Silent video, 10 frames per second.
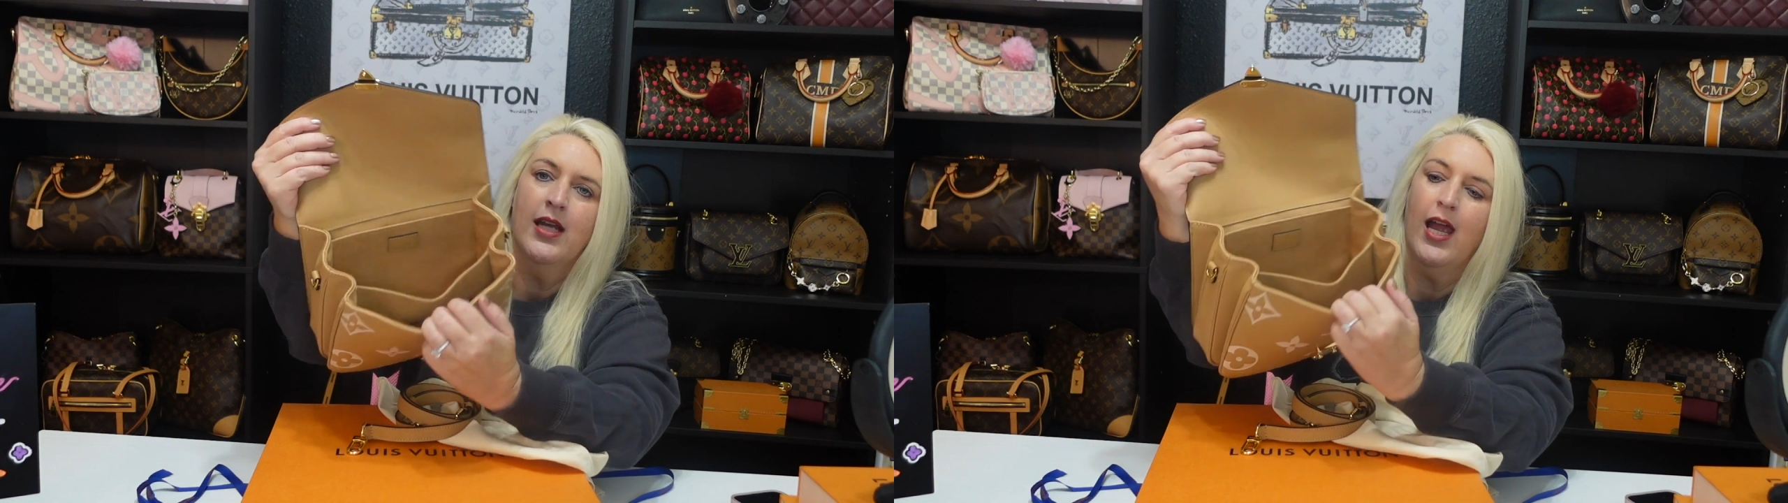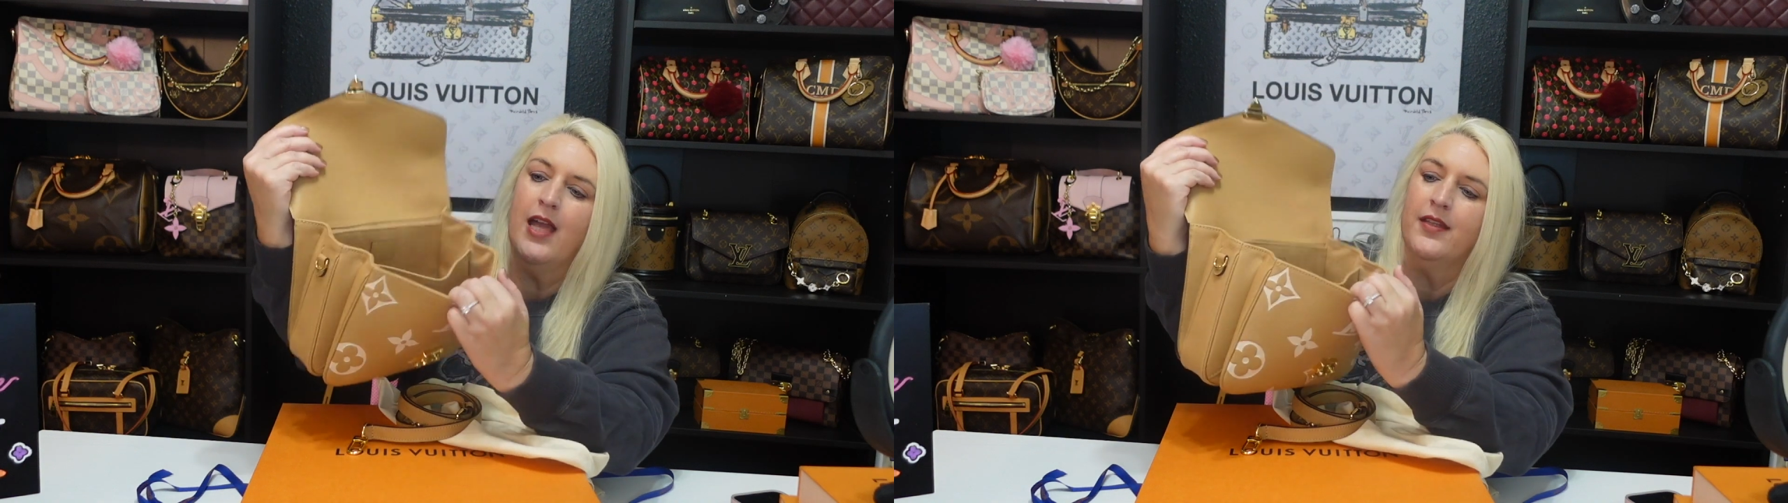
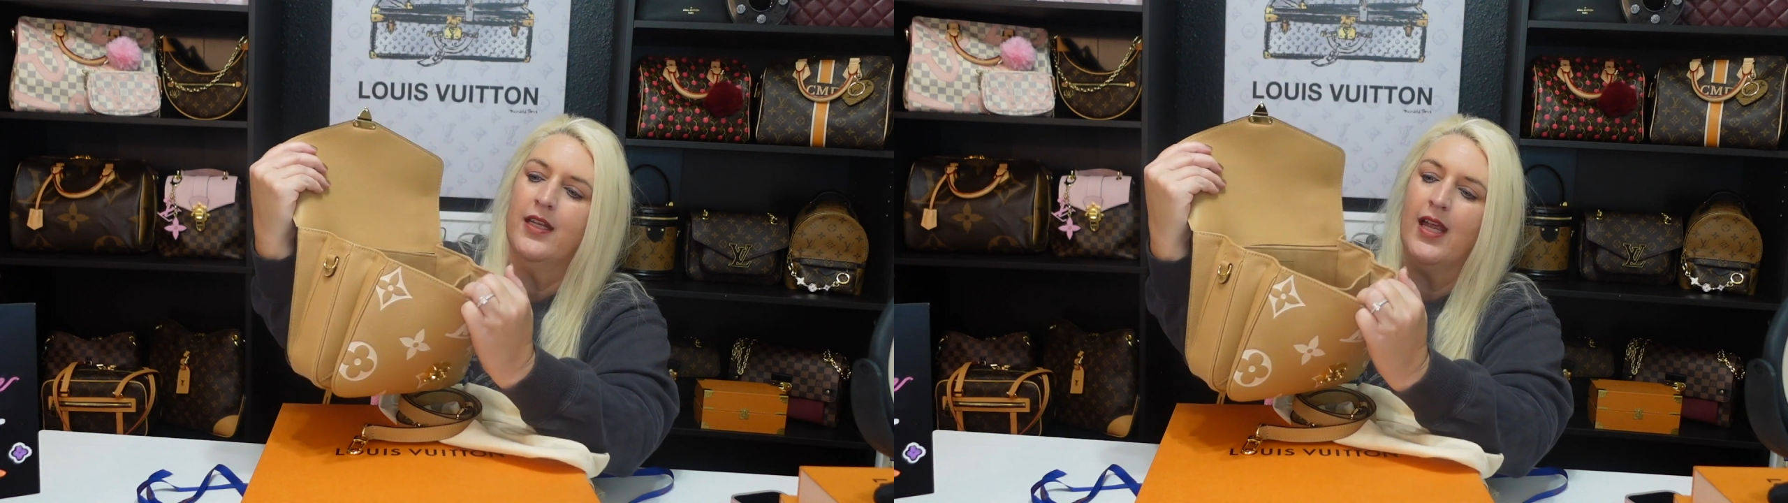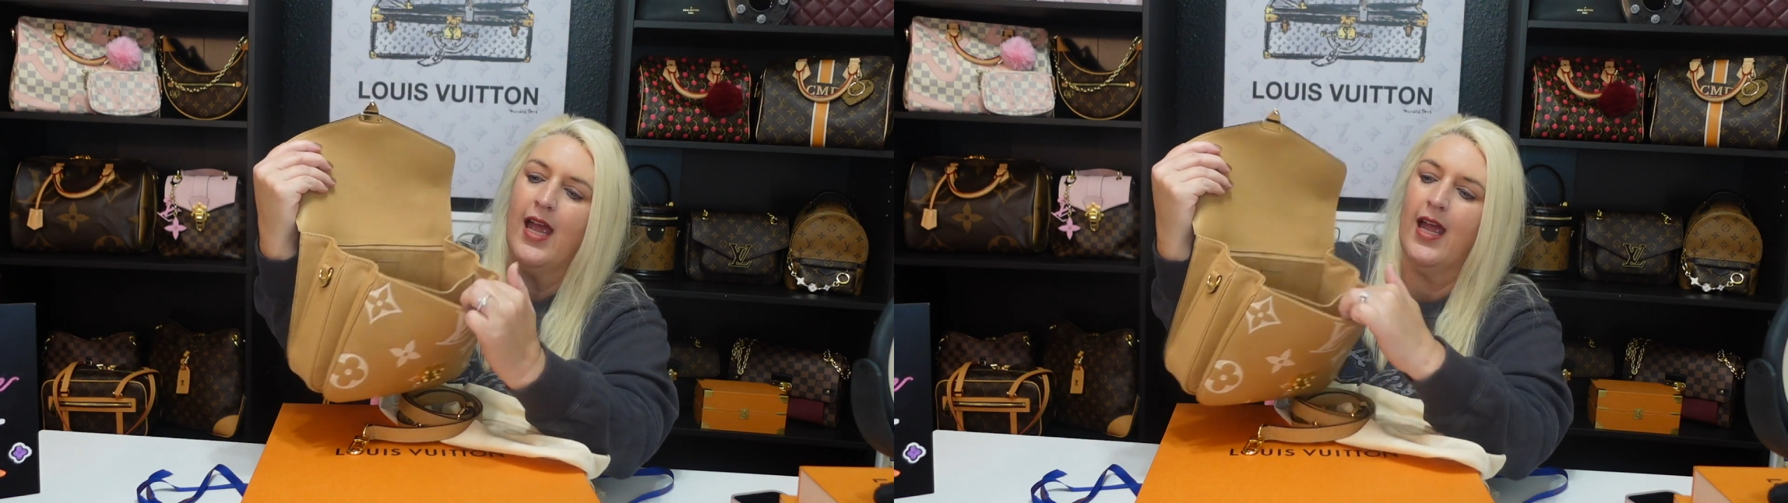and then it
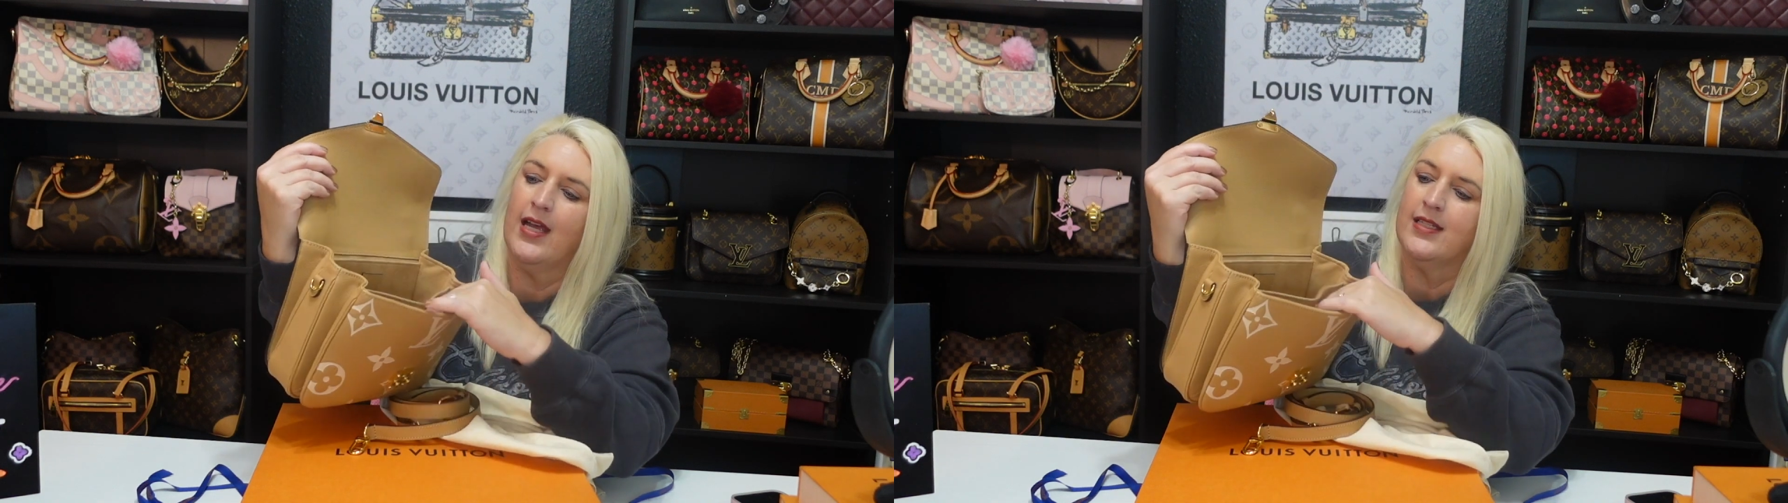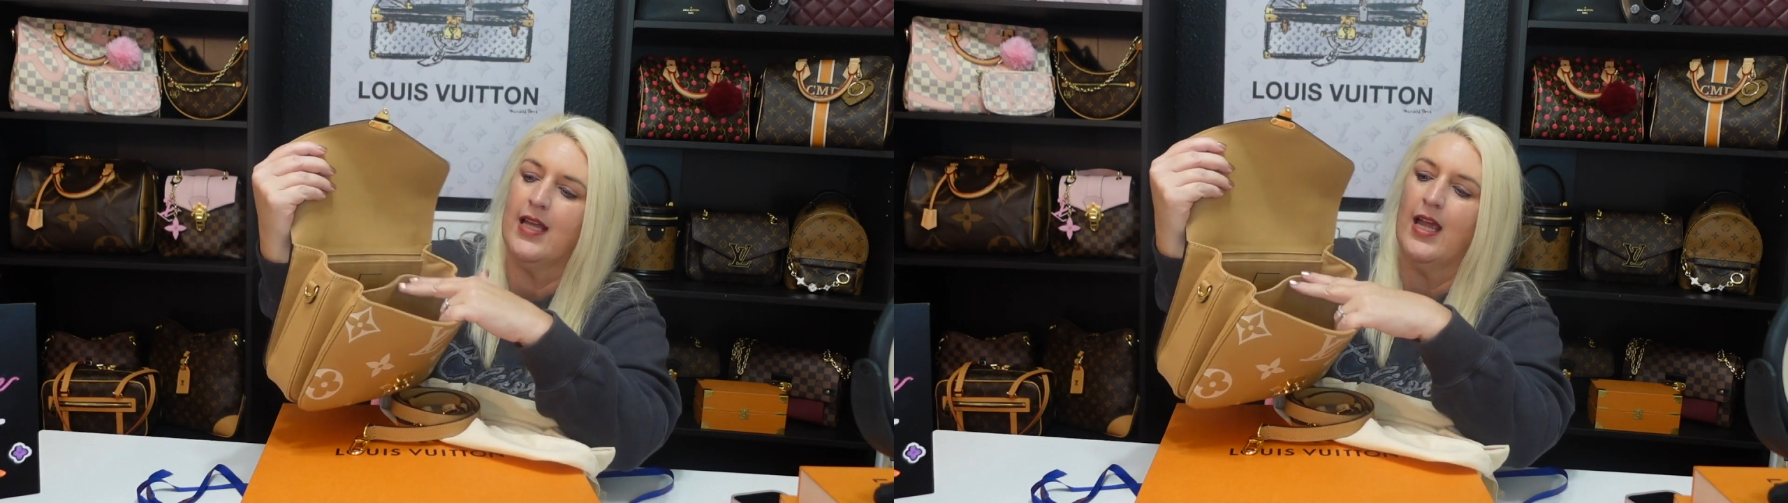
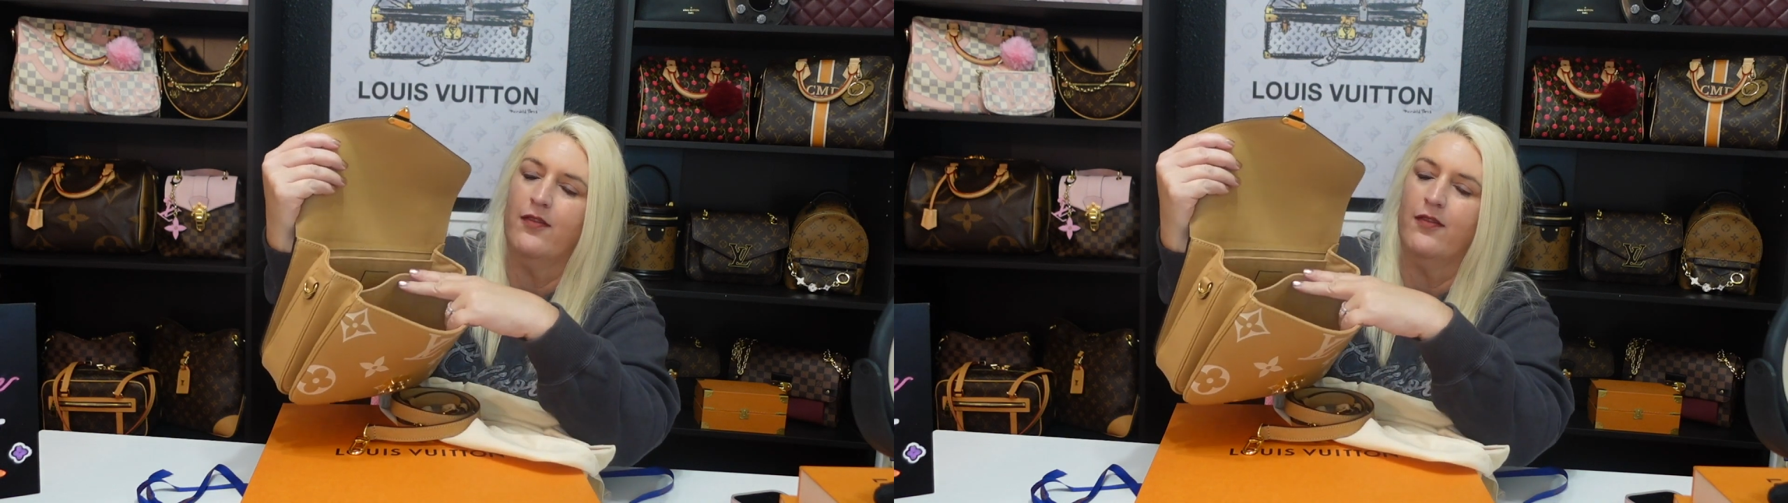has a